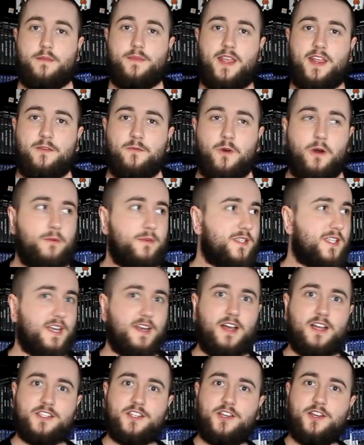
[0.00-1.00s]
I mean, what was
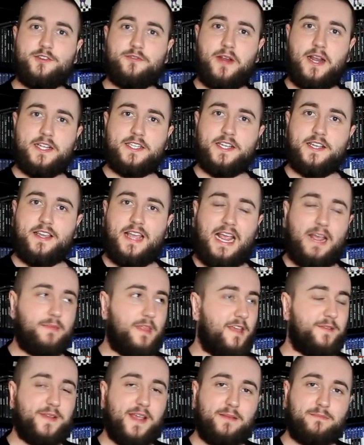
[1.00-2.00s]
the last good racing
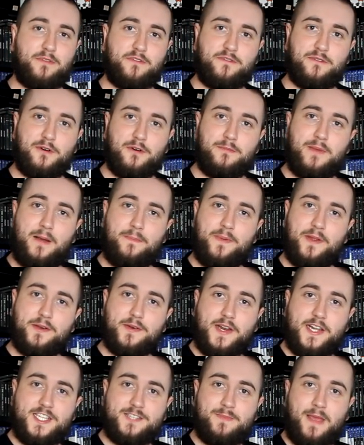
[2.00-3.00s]
game they made before
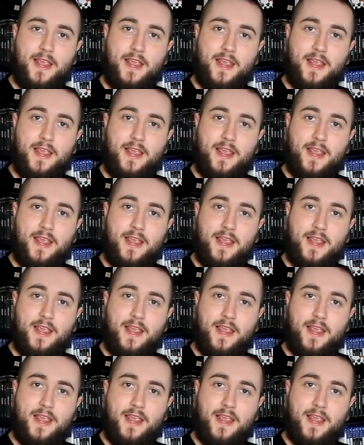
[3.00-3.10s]
Muppet Race